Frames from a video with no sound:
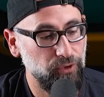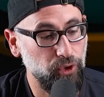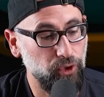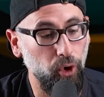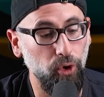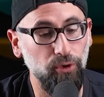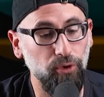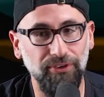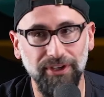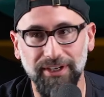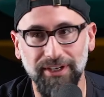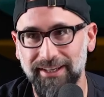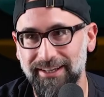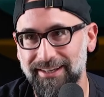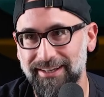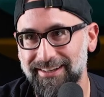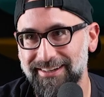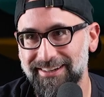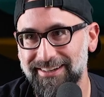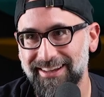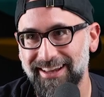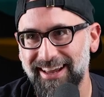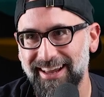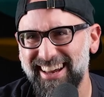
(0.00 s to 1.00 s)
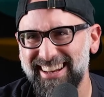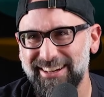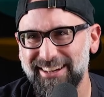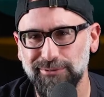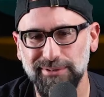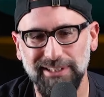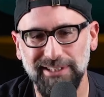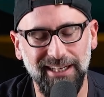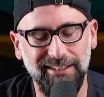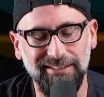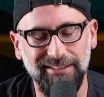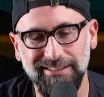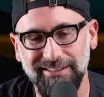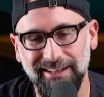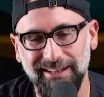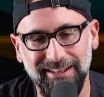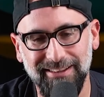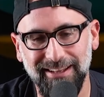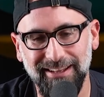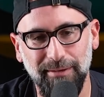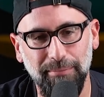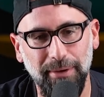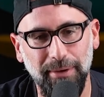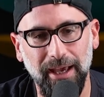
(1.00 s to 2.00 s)
COVID hit, and it was actually
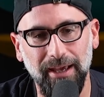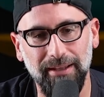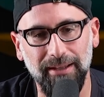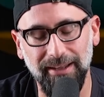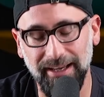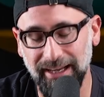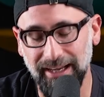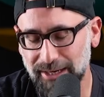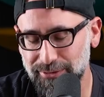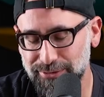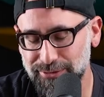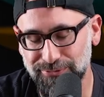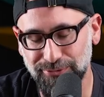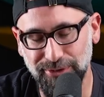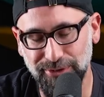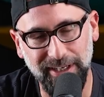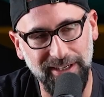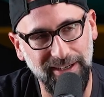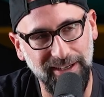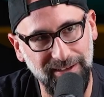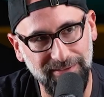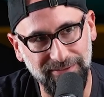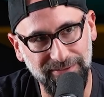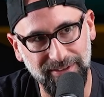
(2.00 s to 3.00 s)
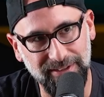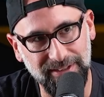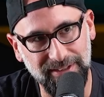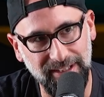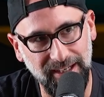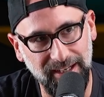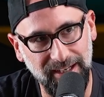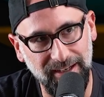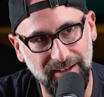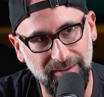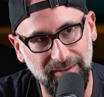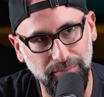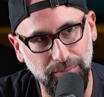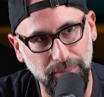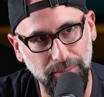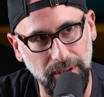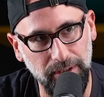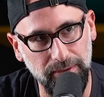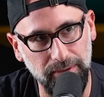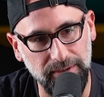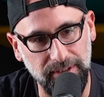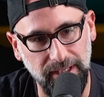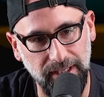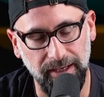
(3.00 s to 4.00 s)
not that bad. Like I was freaking out for a second,
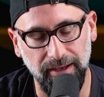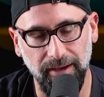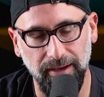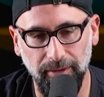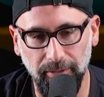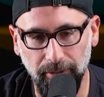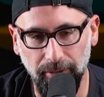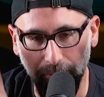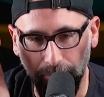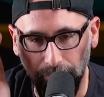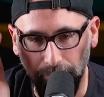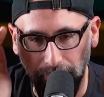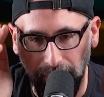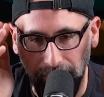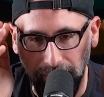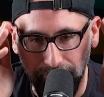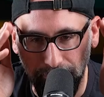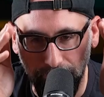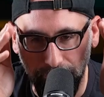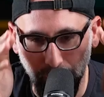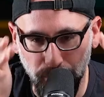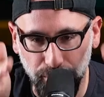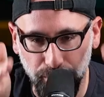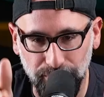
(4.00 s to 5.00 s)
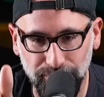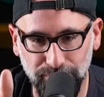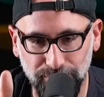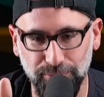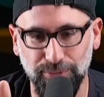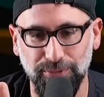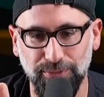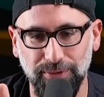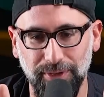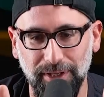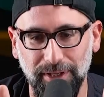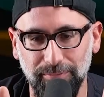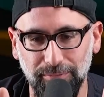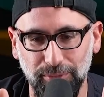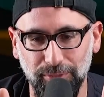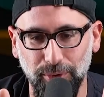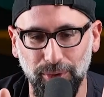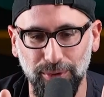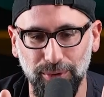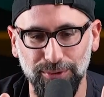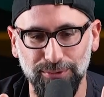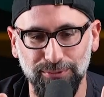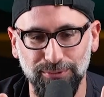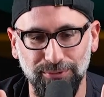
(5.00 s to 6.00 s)
but it was like my motives and
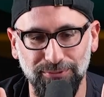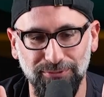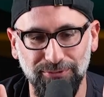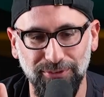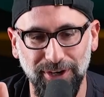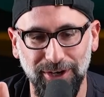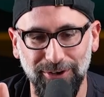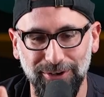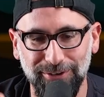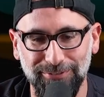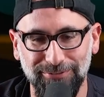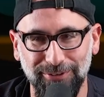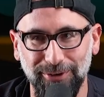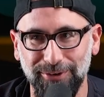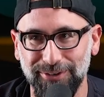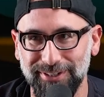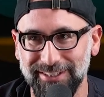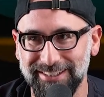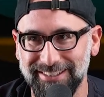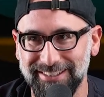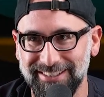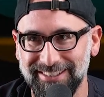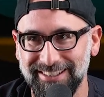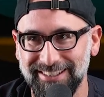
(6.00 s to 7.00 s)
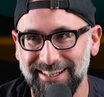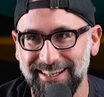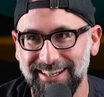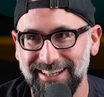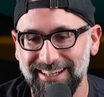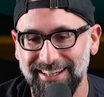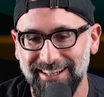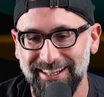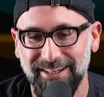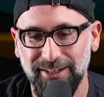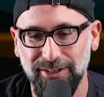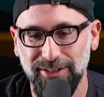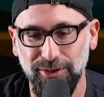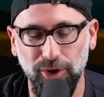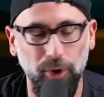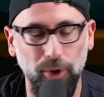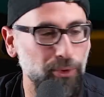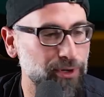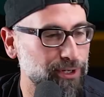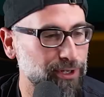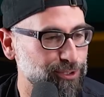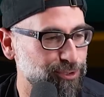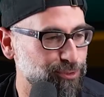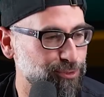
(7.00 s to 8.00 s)
goals were very focused.
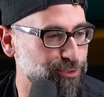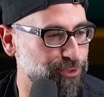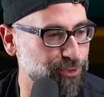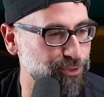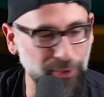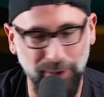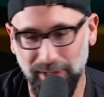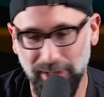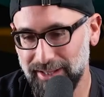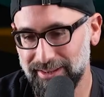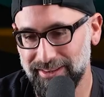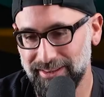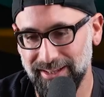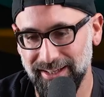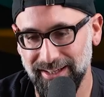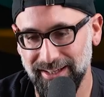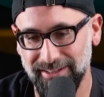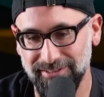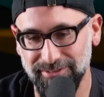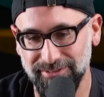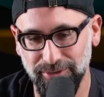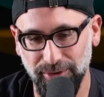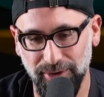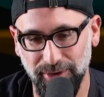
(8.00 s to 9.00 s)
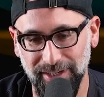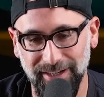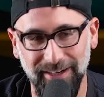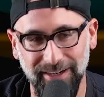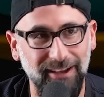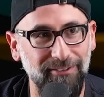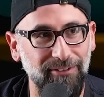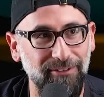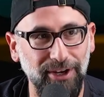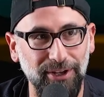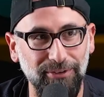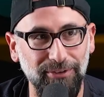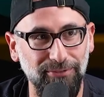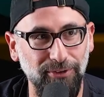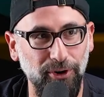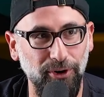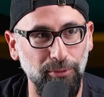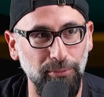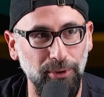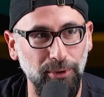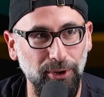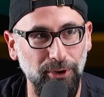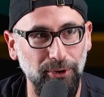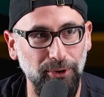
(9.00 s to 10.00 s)
No one else was doing anything, so I didn't have any
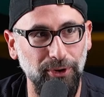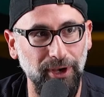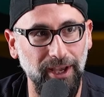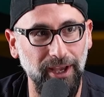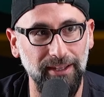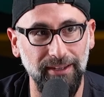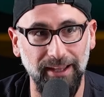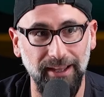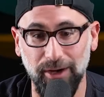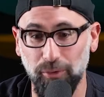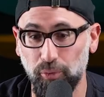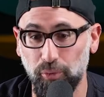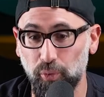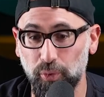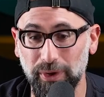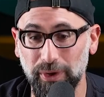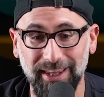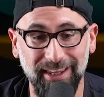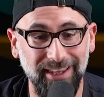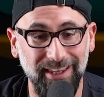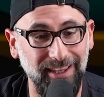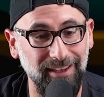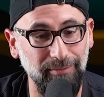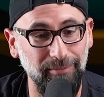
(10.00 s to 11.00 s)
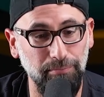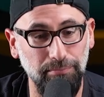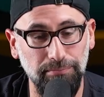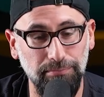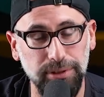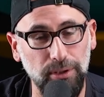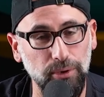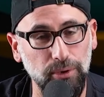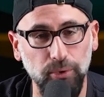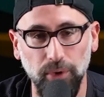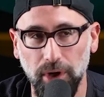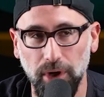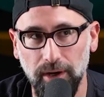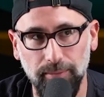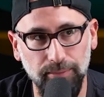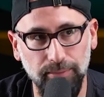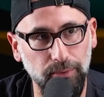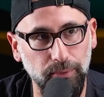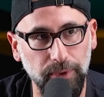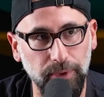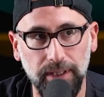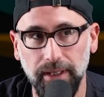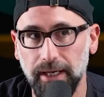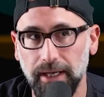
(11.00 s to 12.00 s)
FOMO, and like we blew
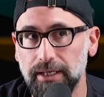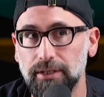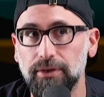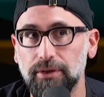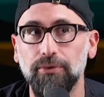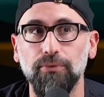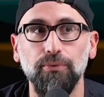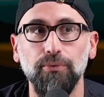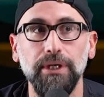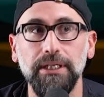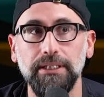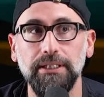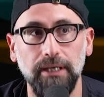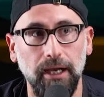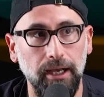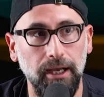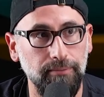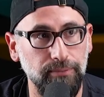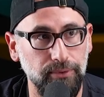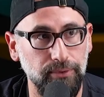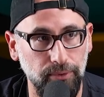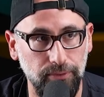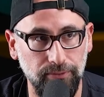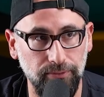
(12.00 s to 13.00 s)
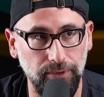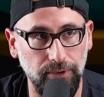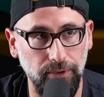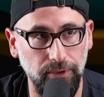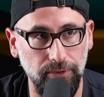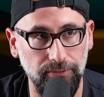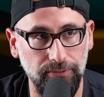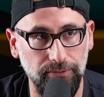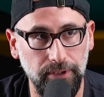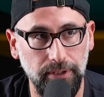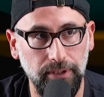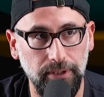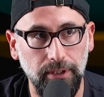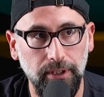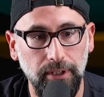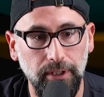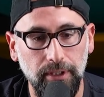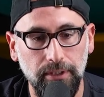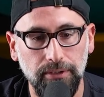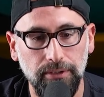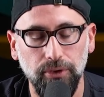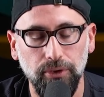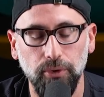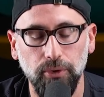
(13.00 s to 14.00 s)
up. We like 3 times over COVID.
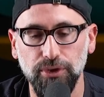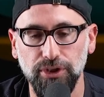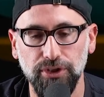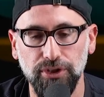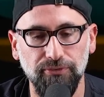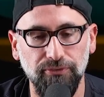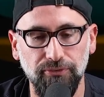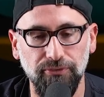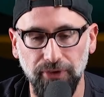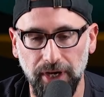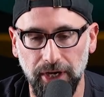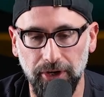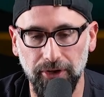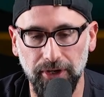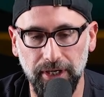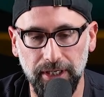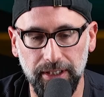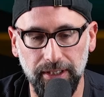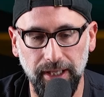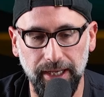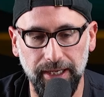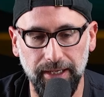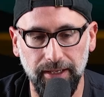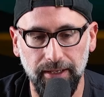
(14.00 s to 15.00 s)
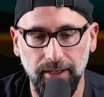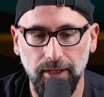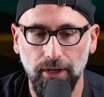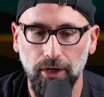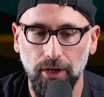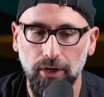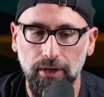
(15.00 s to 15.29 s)
So it was just very like,